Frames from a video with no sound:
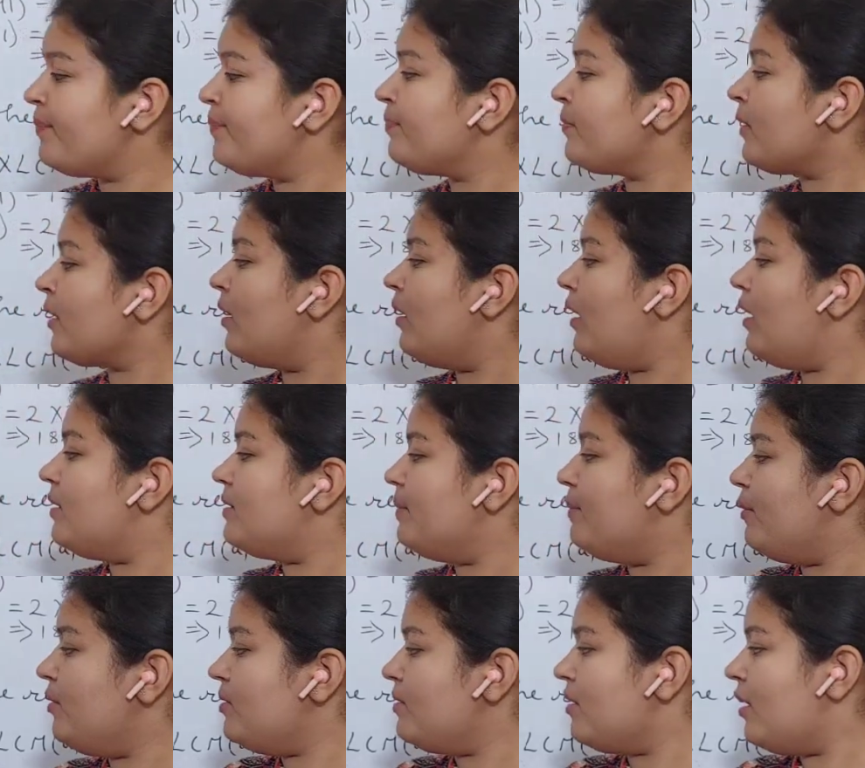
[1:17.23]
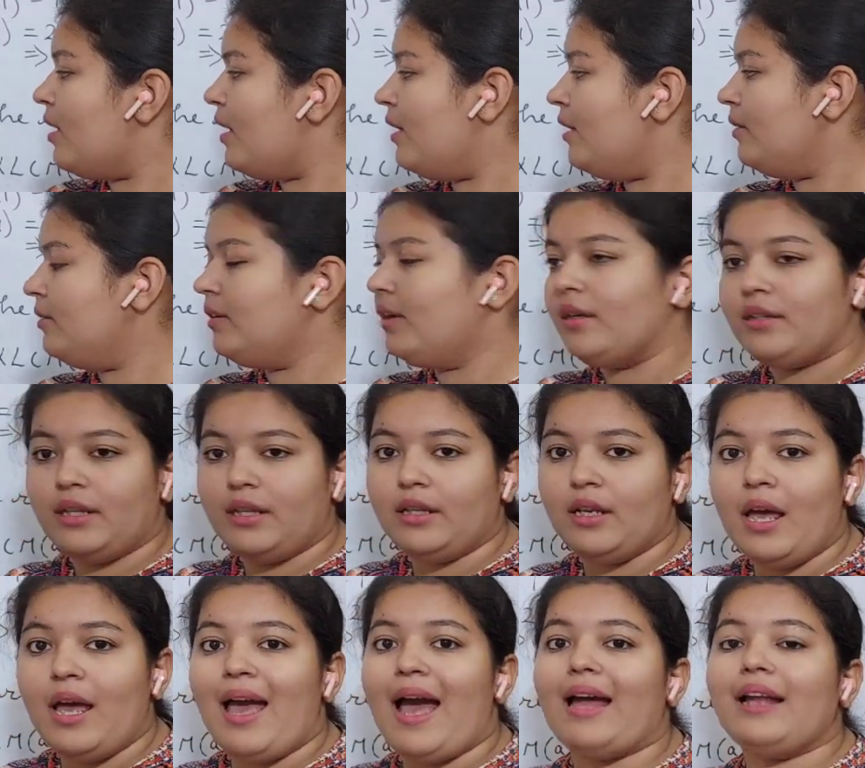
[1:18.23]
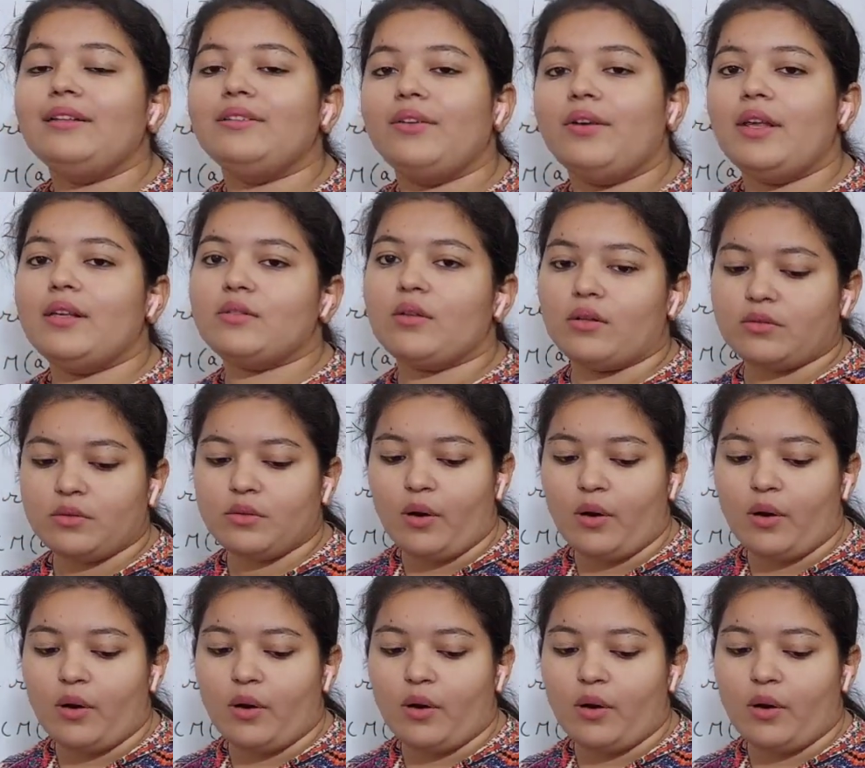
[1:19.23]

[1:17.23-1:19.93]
suppose here 13 and 3 is also common.